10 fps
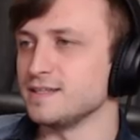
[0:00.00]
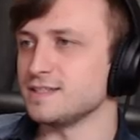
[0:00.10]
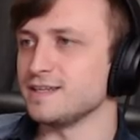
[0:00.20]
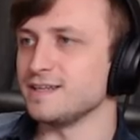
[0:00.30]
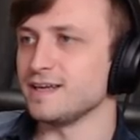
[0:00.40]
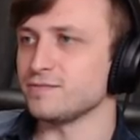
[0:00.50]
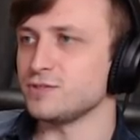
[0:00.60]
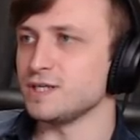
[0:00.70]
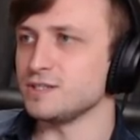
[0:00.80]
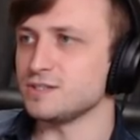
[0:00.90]
there's a length
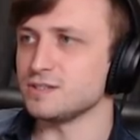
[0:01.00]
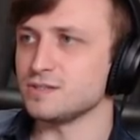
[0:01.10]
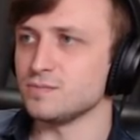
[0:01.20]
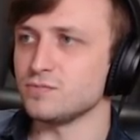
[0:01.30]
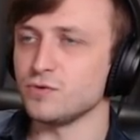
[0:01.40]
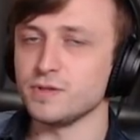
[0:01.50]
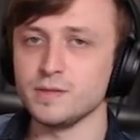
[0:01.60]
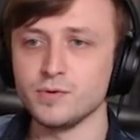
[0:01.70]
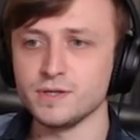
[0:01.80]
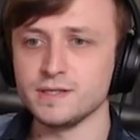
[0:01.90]
change system for the
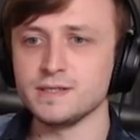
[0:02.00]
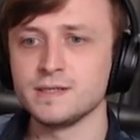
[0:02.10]
body.